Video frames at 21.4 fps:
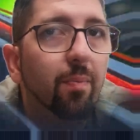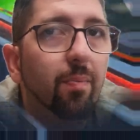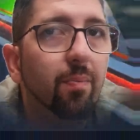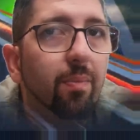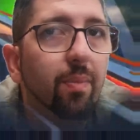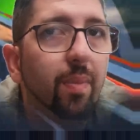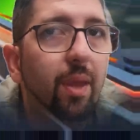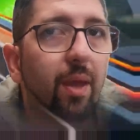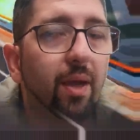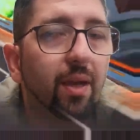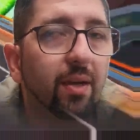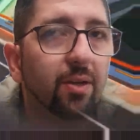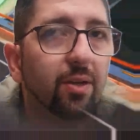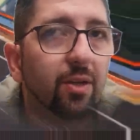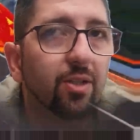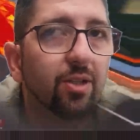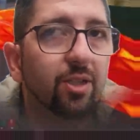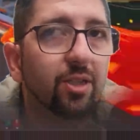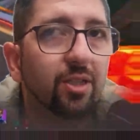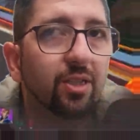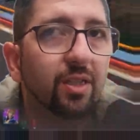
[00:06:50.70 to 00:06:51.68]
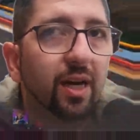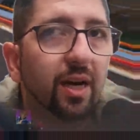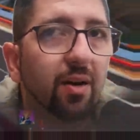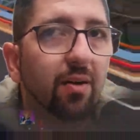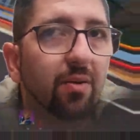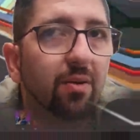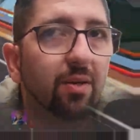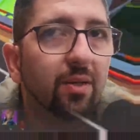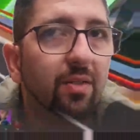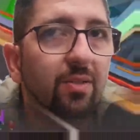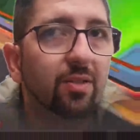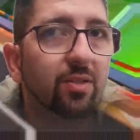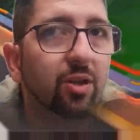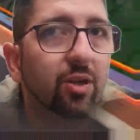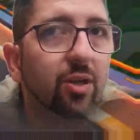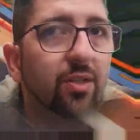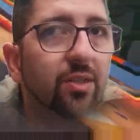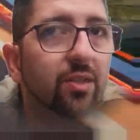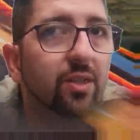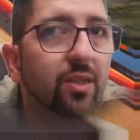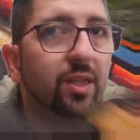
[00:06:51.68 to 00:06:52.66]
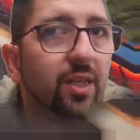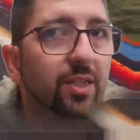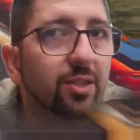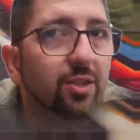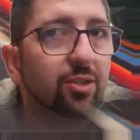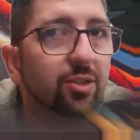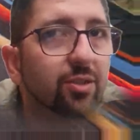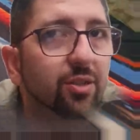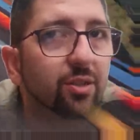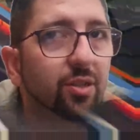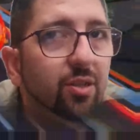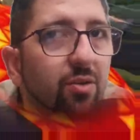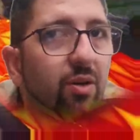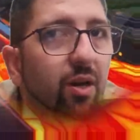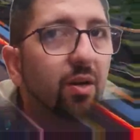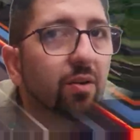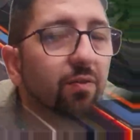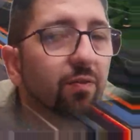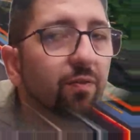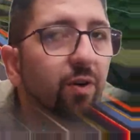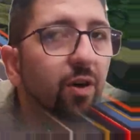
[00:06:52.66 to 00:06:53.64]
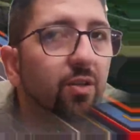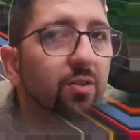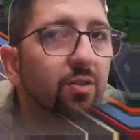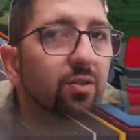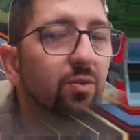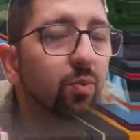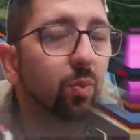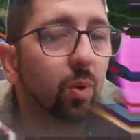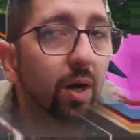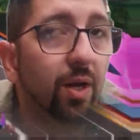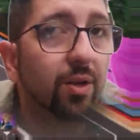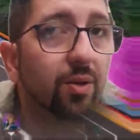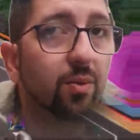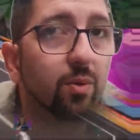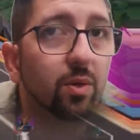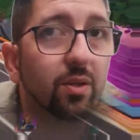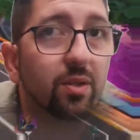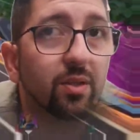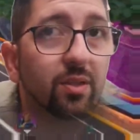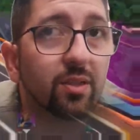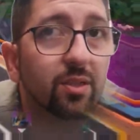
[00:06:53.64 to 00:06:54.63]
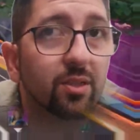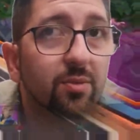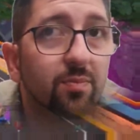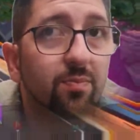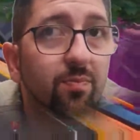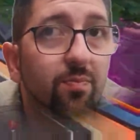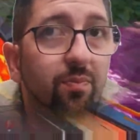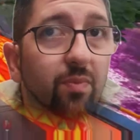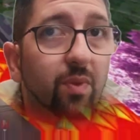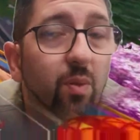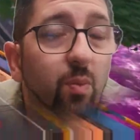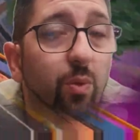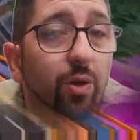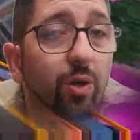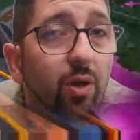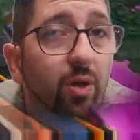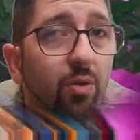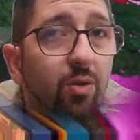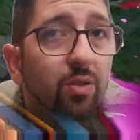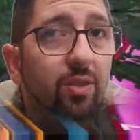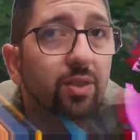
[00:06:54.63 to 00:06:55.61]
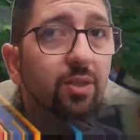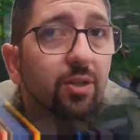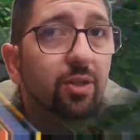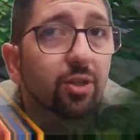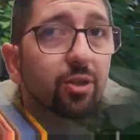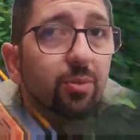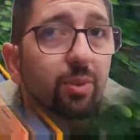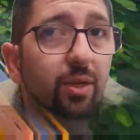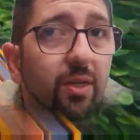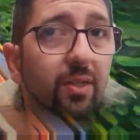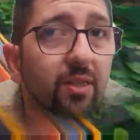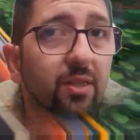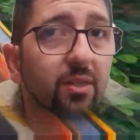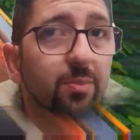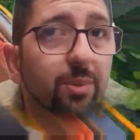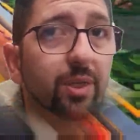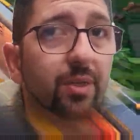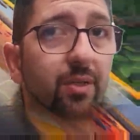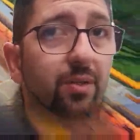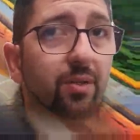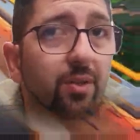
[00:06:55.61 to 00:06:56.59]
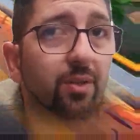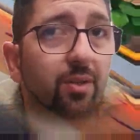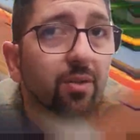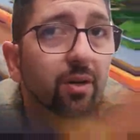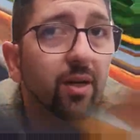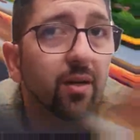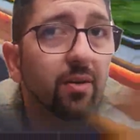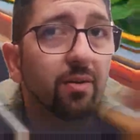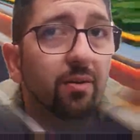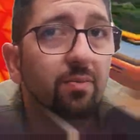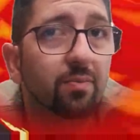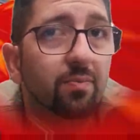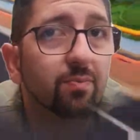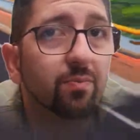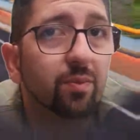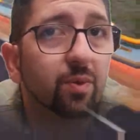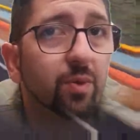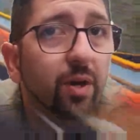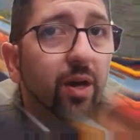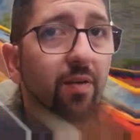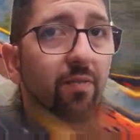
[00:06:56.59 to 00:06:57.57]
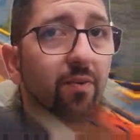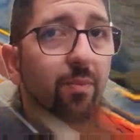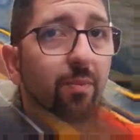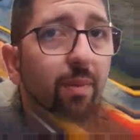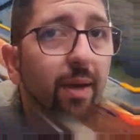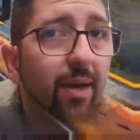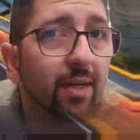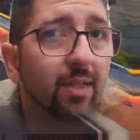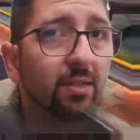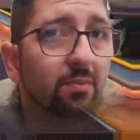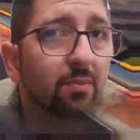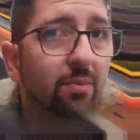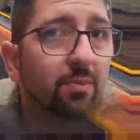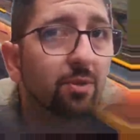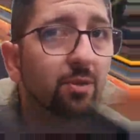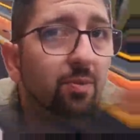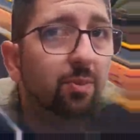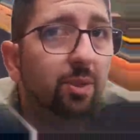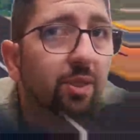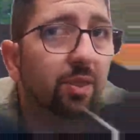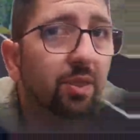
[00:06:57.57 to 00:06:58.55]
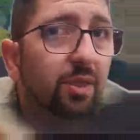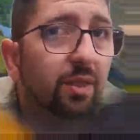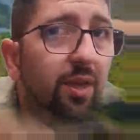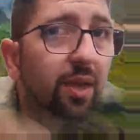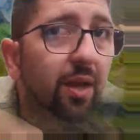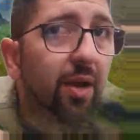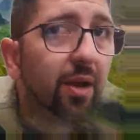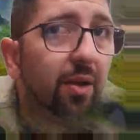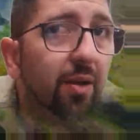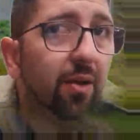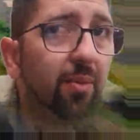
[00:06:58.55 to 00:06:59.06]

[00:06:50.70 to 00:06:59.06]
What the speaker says: Air dodging down is going to get you to the ground faster. Why do you want this? We only accumulate speed on the ground. You have a maximum speed in the air.